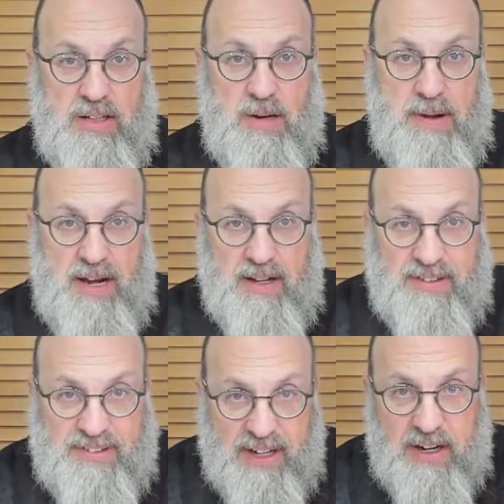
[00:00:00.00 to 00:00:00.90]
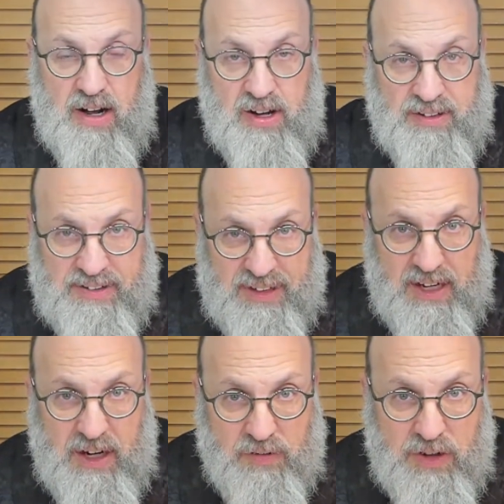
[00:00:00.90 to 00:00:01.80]
to be considered a
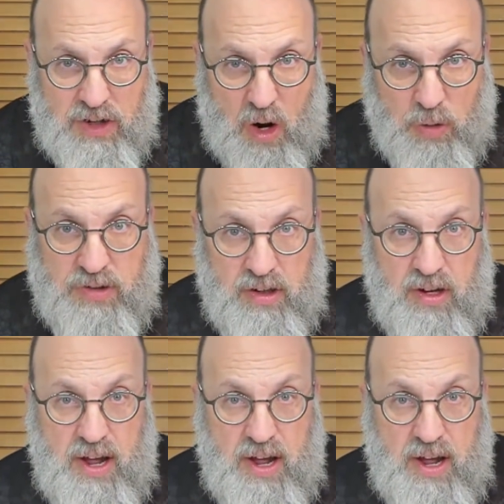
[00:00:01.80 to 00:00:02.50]
city of note,